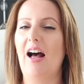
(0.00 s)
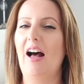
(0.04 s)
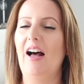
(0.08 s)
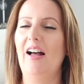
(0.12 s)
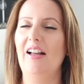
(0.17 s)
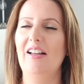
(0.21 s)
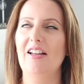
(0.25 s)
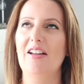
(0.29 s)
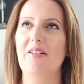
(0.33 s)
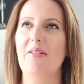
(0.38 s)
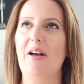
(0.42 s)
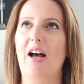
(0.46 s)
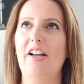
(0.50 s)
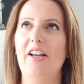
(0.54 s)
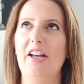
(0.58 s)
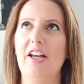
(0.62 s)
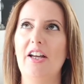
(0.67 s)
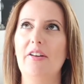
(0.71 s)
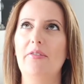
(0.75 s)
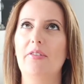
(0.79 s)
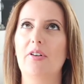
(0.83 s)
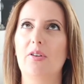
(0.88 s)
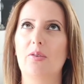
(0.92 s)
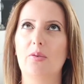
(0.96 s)

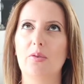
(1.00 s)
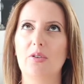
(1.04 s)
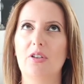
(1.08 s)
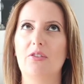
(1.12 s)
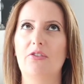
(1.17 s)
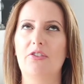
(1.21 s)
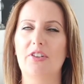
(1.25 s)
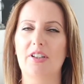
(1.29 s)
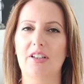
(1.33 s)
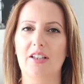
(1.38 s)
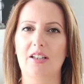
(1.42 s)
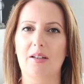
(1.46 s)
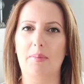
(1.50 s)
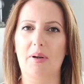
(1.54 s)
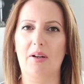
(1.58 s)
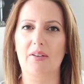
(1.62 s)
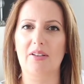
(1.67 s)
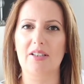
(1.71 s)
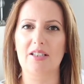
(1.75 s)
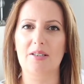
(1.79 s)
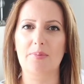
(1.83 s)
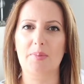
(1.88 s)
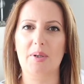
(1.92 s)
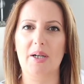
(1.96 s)
have a good feeling
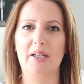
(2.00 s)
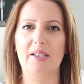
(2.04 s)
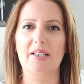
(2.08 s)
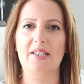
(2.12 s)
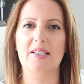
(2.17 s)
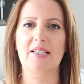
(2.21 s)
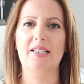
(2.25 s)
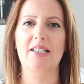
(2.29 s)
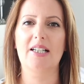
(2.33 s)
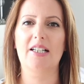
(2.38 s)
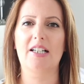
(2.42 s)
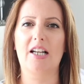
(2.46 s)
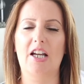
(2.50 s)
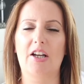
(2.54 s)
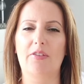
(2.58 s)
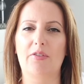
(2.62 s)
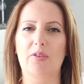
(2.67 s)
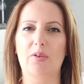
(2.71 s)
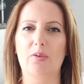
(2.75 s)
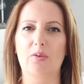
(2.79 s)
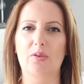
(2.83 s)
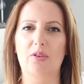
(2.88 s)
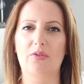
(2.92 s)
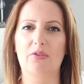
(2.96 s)
about this pregnancy, and I have
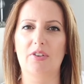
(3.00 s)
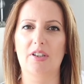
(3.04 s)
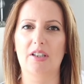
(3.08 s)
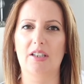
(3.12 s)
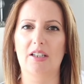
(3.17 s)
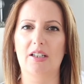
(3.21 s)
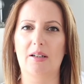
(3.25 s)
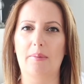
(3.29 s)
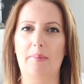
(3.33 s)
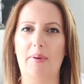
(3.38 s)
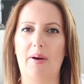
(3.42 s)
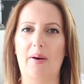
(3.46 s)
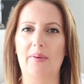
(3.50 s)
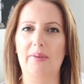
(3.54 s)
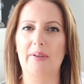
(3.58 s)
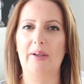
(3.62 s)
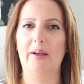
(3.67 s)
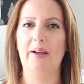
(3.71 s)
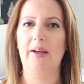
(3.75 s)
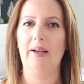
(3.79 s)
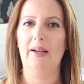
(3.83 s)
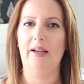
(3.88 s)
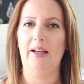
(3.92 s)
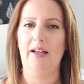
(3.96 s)
a good feeling about
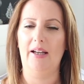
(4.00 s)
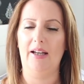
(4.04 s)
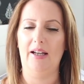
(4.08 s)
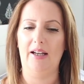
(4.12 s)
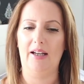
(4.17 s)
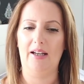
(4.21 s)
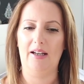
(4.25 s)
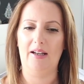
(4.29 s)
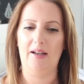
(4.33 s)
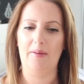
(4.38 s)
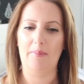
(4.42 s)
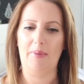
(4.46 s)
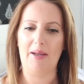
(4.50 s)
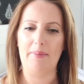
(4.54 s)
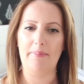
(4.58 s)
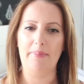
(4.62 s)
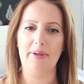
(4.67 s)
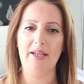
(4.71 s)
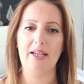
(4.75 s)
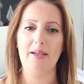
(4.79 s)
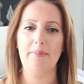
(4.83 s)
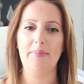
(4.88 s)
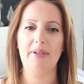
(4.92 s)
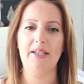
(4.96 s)
my
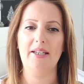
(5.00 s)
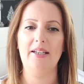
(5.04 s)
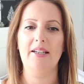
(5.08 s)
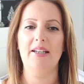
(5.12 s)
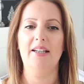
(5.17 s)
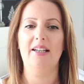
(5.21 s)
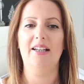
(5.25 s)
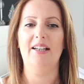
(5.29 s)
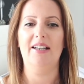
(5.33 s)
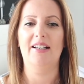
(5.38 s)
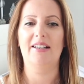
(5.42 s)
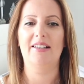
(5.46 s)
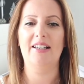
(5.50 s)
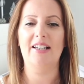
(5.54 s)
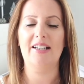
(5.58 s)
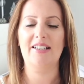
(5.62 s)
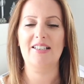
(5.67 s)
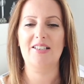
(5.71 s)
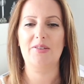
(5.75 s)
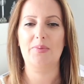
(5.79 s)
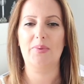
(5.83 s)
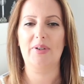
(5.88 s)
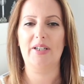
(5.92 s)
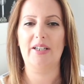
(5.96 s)
baby.
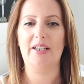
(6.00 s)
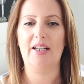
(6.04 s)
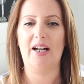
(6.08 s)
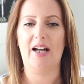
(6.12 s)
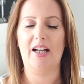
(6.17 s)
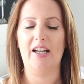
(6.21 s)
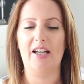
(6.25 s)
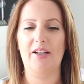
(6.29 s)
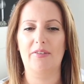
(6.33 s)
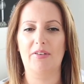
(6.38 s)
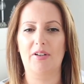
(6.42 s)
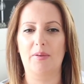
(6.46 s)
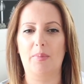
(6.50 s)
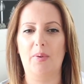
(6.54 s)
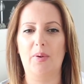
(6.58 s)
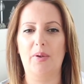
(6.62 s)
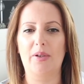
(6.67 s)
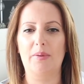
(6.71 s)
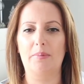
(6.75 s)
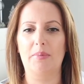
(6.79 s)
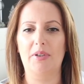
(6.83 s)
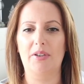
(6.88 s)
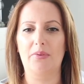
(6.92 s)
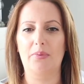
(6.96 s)
Next week I have an
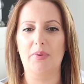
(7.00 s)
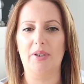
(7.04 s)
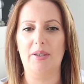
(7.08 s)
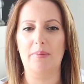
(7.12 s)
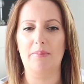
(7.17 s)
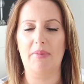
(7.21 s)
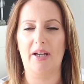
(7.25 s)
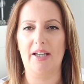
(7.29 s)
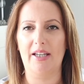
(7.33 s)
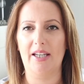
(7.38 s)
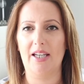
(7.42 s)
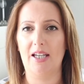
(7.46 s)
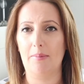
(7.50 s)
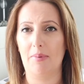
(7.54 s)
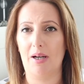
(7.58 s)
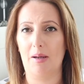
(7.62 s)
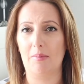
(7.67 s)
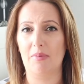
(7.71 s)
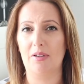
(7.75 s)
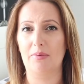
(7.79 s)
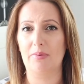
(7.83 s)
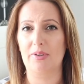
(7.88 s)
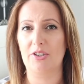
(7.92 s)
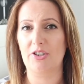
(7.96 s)
appointment with my
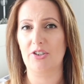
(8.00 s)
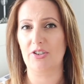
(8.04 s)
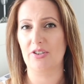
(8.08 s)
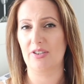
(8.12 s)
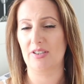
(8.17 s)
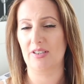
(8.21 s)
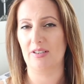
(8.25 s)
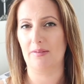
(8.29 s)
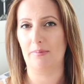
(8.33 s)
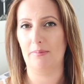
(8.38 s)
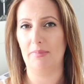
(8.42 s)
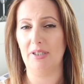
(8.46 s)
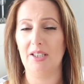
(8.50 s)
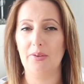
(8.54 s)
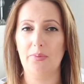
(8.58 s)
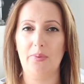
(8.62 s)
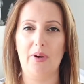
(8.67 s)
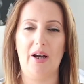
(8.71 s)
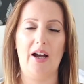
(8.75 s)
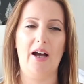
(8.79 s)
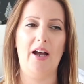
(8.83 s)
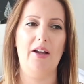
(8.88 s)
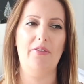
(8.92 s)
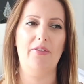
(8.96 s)
hebamma, which is the
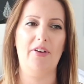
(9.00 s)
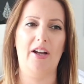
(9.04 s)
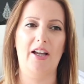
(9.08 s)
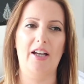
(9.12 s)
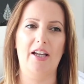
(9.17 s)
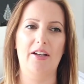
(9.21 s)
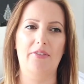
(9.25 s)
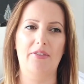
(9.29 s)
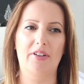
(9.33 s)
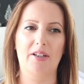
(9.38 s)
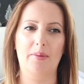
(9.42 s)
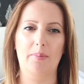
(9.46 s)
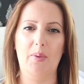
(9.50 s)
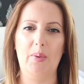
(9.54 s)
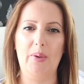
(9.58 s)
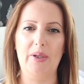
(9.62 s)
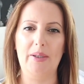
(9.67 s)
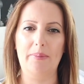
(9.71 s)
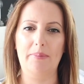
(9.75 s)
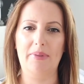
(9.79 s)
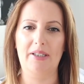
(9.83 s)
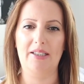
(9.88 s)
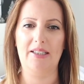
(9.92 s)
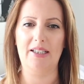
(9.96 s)
midwife. I have an
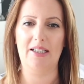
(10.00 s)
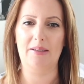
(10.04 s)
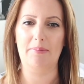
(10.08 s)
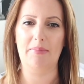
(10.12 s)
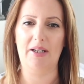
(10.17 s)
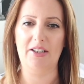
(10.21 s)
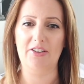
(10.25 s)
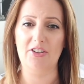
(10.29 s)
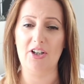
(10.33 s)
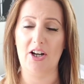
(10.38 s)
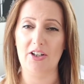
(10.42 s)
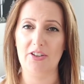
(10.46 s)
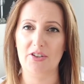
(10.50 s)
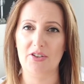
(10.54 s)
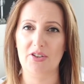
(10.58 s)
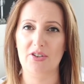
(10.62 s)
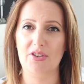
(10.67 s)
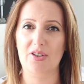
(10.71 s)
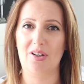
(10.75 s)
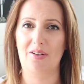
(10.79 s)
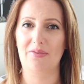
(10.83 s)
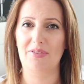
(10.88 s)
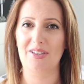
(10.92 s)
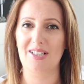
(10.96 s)
appointment at my
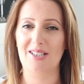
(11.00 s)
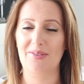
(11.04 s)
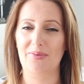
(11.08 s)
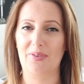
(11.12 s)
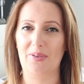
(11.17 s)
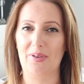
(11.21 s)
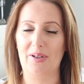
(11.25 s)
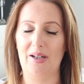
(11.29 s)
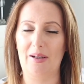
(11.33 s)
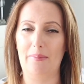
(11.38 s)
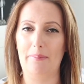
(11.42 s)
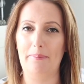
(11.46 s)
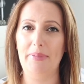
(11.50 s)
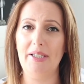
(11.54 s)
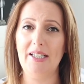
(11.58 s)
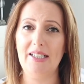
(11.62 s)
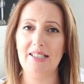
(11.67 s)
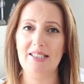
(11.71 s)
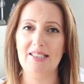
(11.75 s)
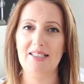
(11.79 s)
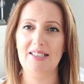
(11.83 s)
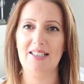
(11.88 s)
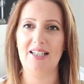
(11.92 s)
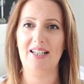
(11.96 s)
doctor's office for a
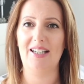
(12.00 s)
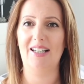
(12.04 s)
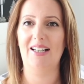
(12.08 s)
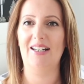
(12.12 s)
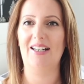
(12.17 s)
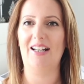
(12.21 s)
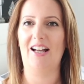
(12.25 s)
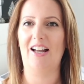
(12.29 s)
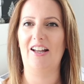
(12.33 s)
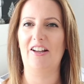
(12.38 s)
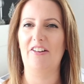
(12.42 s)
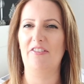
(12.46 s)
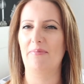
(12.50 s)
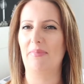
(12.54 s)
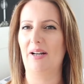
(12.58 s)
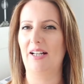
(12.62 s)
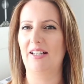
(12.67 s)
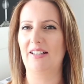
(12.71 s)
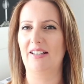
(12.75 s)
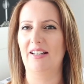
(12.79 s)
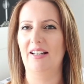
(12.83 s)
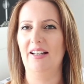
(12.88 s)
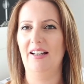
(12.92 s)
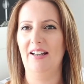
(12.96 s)
big scan. I have
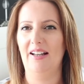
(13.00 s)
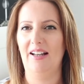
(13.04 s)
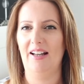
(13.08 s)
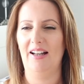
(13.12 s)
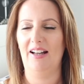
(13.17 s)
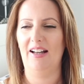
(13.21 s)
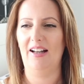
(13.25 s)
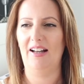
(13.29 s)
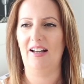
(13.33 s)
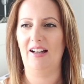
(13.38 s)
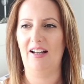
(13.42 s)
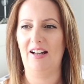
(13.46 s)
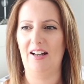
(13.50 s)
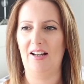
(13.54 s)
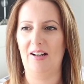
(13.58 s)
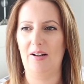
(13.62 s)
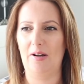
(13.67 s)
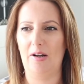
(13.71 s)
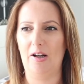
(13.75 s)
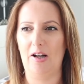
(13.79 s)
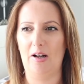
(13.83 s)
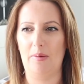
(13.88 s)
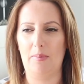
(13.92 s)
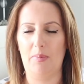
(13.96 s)
my
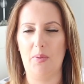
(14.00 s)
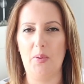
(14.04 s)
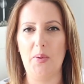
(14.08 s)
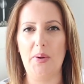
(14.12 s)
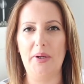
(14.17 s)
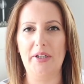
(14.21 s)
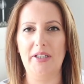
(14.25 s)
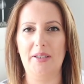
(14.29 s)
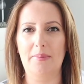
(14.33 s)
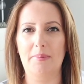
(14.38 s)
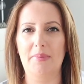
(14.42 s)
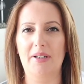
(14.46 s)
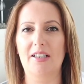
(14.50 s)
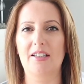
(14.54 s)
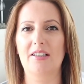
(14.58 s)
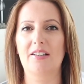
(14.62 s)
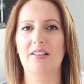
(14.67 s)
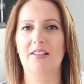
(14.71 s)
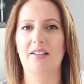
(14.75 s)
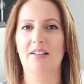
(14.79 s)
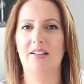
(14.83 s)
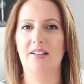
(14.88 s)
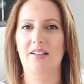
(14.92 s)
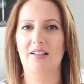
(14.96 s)

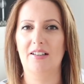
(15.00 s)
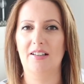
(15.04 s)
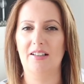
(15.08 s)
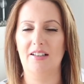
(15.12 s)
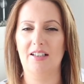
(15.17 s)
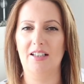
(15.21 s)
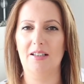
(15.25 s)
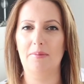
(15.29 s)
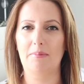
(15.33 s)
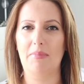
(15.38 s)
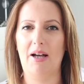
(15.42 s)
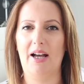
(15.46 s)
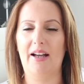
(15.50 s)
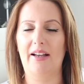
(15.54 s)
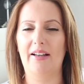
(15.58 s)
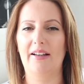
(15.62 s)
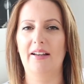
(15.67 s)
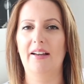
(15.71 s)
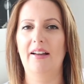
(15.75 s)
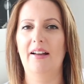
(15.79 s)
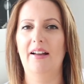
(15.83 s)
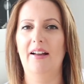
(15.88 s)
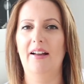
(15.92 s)
appointment in my